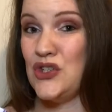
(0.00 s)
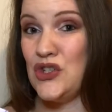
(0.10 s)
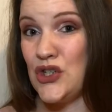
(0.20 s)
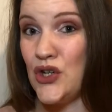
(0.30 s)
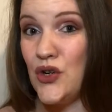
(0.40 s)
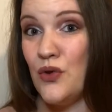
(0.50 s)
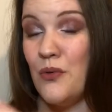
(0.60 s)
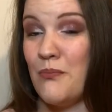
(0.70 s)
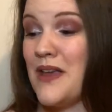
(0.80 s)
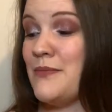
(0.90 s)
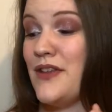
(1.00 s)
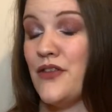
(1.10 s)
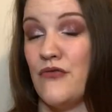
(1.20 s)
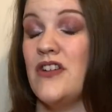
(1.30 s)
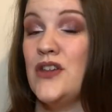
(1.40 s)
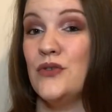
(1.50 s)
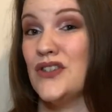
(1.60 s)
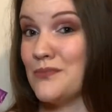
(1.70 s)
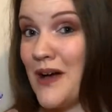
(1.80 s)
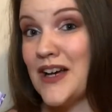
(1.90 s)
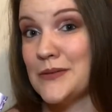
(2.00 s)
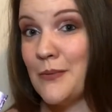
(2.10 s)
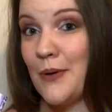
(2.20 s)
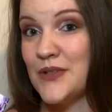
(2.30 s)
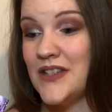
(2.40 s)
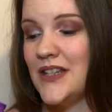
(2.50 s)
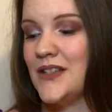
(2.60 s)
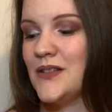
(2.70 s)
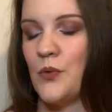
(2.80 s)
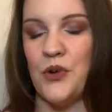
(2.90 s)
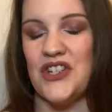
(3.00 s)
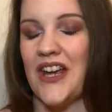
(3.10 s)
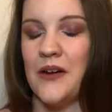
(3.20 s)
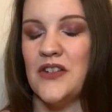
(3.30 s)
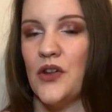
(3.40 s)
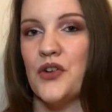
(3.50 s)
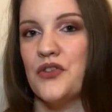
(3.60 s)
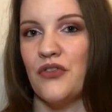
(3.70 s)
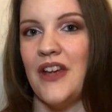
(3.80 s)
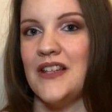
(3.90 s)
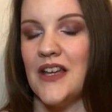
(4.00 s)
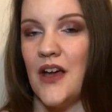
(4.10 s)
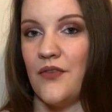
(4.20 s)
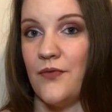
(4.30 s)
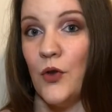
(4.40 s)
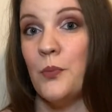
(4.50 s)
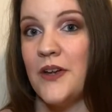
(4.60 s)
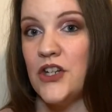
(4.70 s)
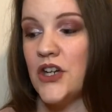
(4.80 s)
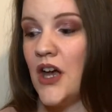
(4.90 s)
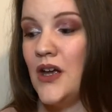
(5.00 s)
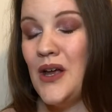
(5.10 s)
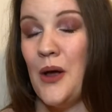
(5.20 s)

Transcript: 2, maybe 3 uses maximum out of this, which again is not going to create a full picture.